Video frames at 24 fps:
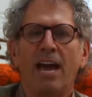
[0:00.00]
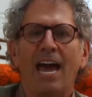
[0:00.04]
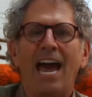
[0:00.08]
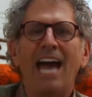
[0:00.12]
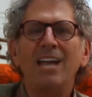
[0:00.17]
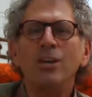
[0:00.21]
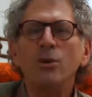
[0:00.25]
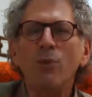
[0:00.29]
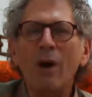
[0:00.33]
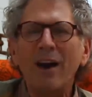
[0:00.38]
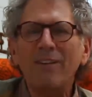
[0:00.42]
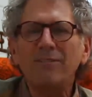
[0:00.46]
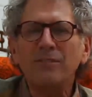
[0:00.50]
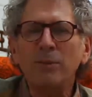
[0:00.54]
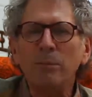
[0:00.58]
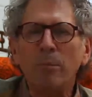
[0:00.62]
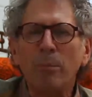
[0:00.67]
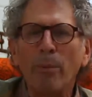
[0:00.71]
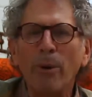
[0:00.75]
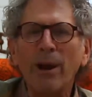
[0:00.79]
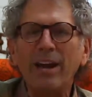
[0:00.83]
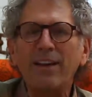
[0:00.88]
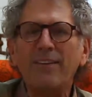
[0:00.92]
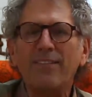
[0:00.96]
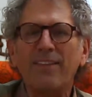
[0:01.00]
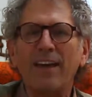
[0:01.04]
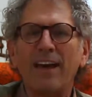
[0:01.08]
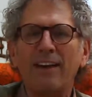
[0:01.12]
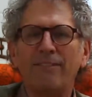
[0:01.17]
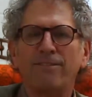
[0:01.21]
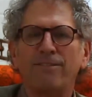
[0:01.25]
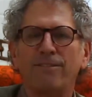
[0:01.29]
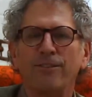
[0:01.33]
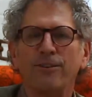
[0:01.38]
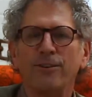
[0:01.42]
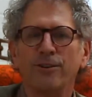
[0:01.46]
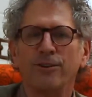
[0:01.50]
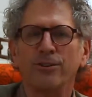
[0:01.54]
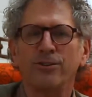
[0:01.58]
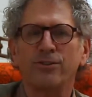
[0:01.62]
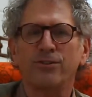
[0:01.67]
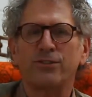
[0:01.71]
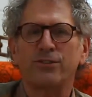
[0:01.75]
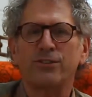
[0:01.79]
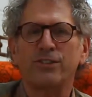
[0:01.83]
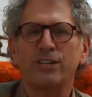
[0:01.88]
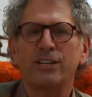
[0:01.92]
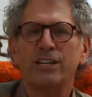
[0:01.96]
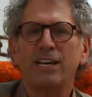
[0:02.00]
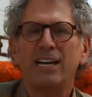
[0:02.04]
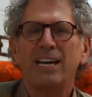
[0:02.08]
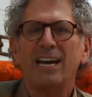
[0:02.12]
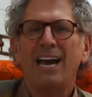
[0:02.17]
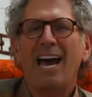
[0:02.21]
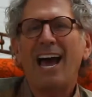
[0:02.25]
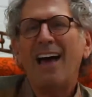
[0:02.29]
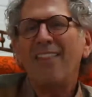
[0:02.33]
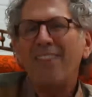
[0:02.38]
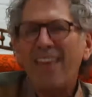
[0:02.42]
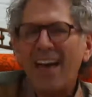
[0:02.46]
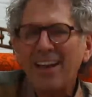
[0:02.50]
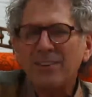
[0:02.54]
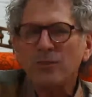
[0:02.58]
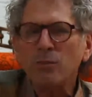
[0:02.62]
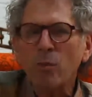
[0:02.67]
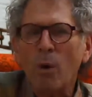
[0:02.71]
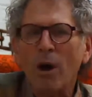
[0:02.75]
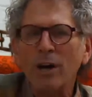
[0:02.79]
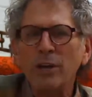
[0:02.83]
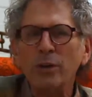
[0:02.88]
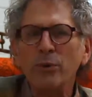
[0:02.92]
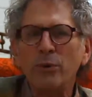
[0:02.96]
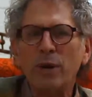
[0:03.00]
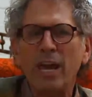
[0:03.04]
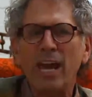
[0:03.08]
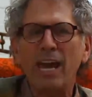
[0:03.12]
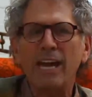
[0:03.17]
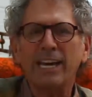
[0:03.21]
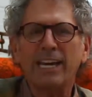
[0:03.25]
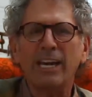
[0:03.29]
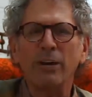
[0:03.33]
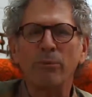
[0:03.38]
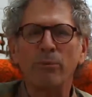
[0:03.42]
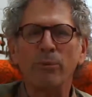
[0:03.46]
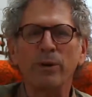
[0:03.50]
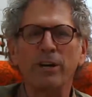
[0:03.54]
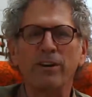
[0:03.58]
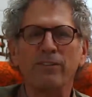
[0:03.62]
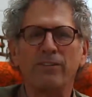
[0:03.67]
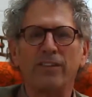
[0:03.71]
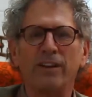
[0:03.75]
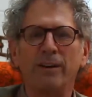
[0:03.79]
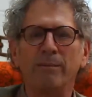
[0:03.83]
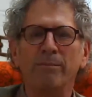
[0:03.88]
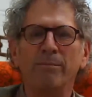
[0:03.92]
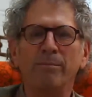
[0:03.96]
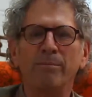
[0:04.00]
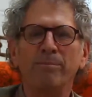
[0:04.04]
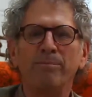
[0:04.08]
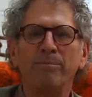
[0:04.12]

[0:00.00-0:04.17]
And you have to break that first and that's why you can't get rid of them.